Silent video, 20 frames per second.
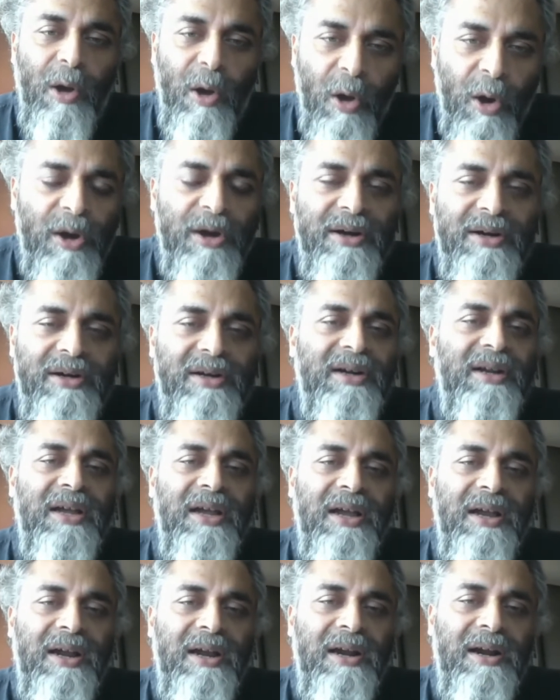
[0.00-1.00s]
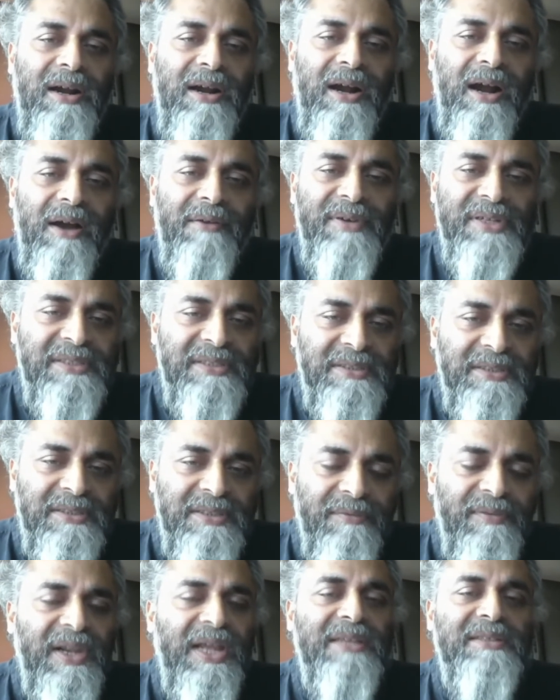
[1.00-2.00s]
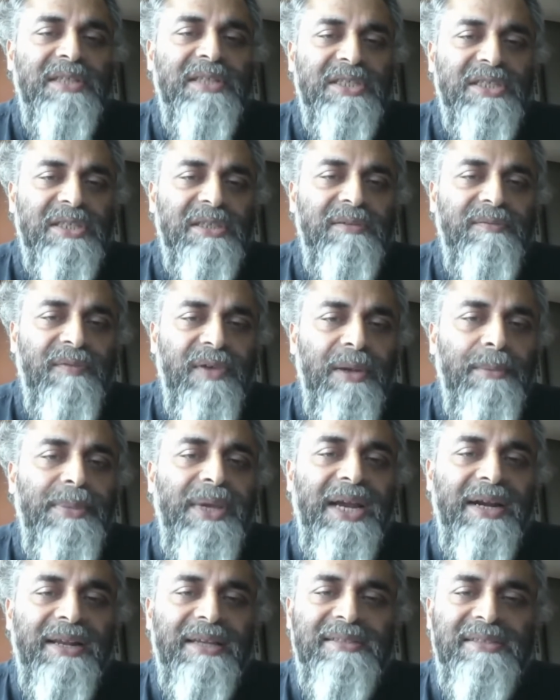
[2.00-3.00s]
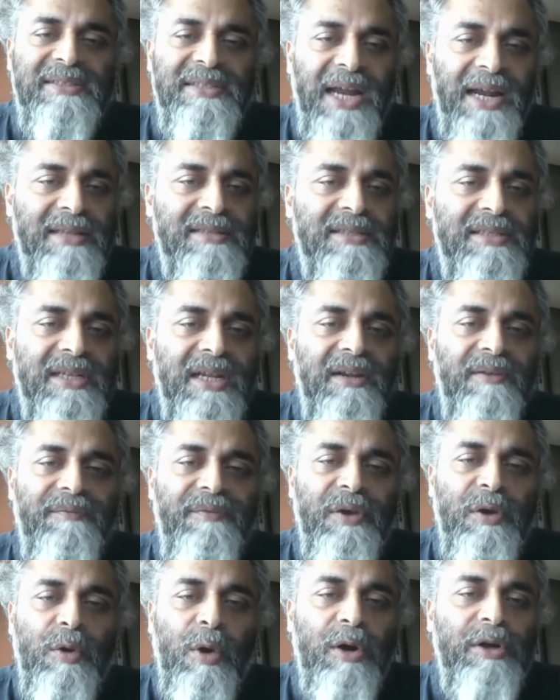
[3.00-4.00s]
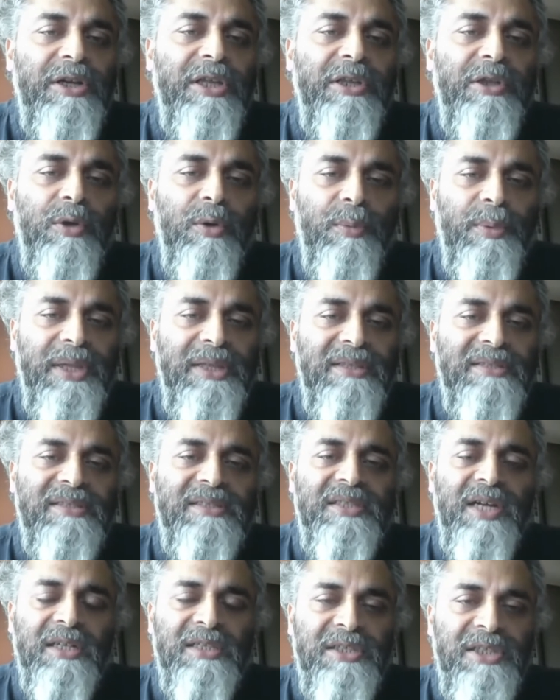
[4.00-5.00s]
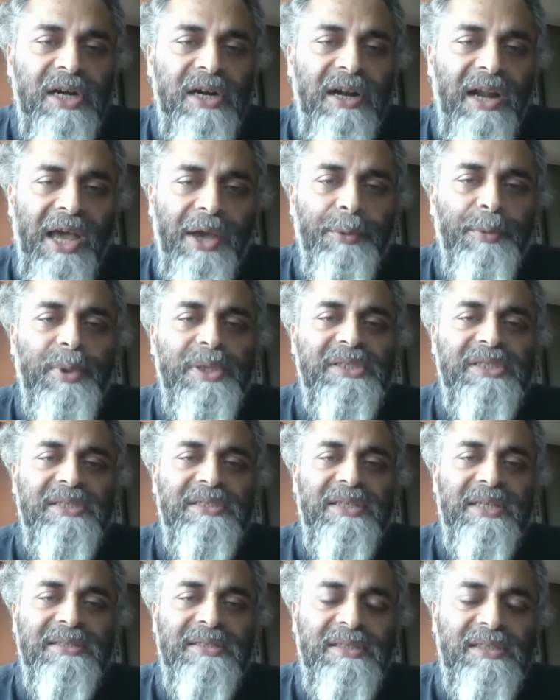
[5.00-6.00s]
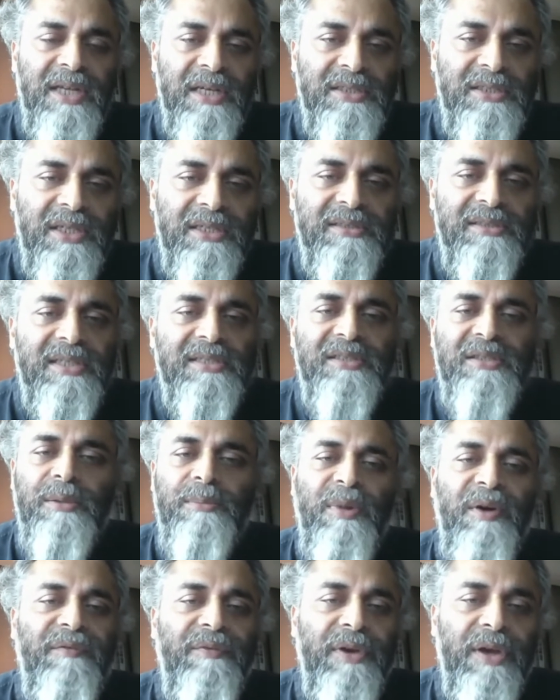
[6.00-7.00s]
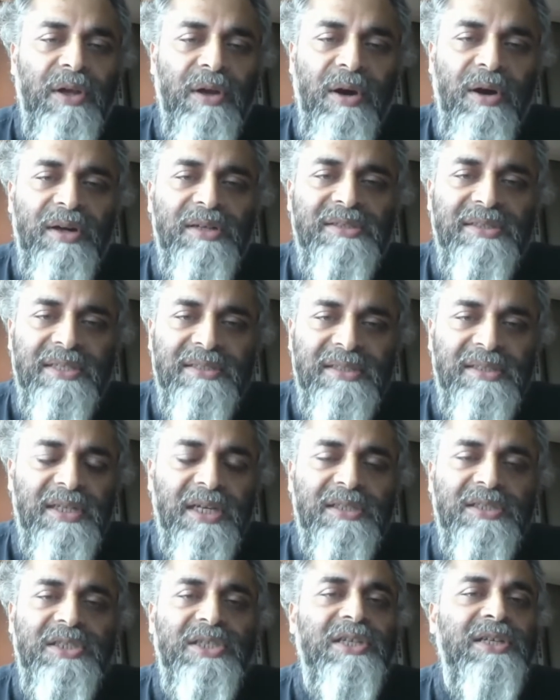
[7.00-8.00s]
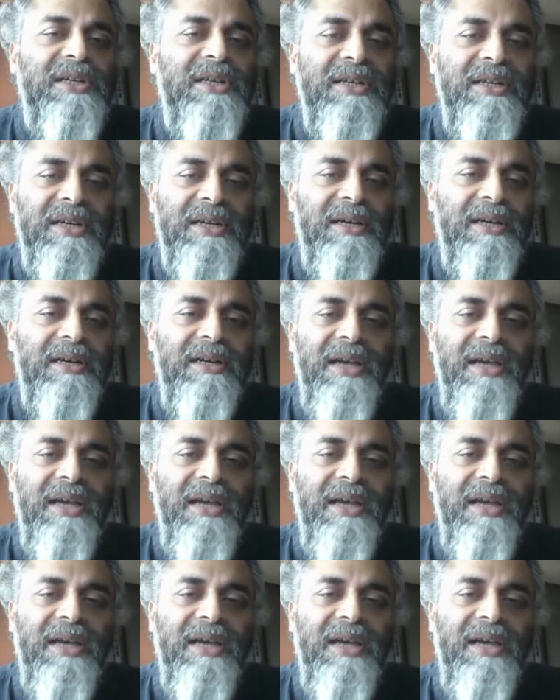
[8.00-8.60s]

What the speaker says: Or our civilization will be at a standstill if we continue with structured languages and structured system of records and structured